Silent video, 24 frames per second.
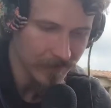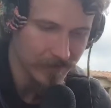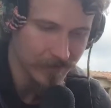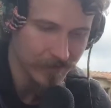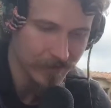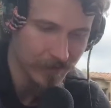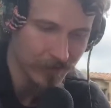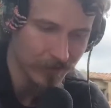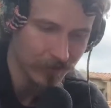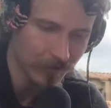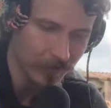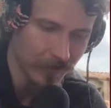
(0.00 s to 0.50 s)

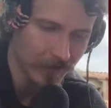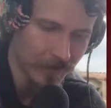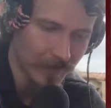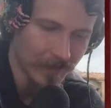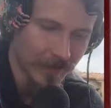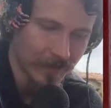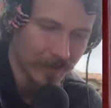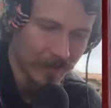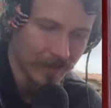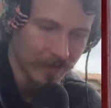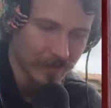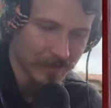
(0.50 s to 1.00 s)
So,
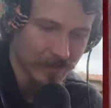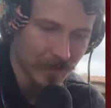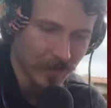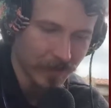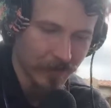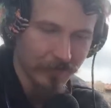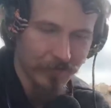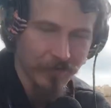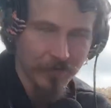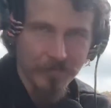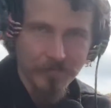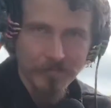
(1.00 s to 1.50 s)

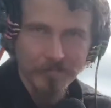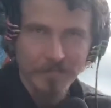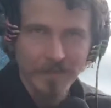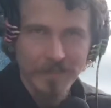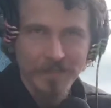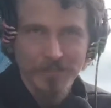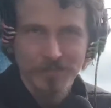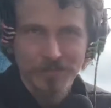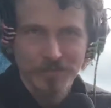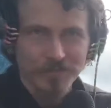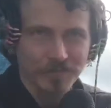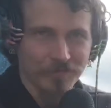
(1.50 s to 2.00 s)
starting from
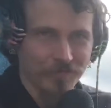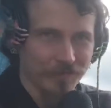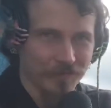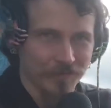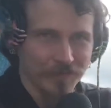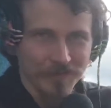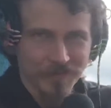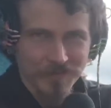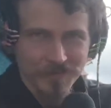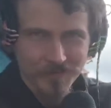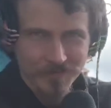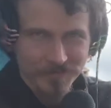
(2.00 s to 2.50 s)
entering
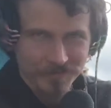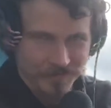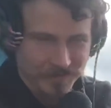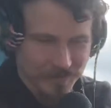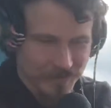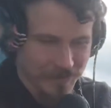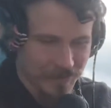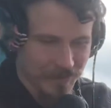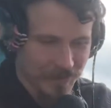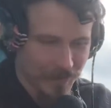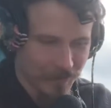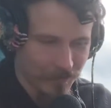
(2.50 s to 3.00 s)
from the
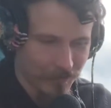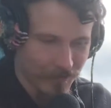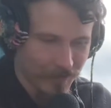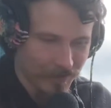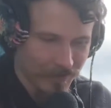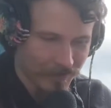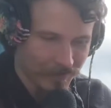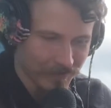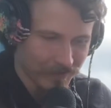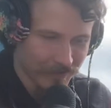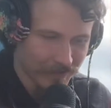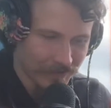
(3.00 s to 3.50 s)

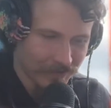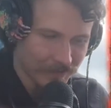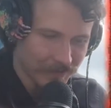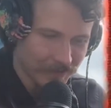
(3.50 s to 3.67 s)
stairwell,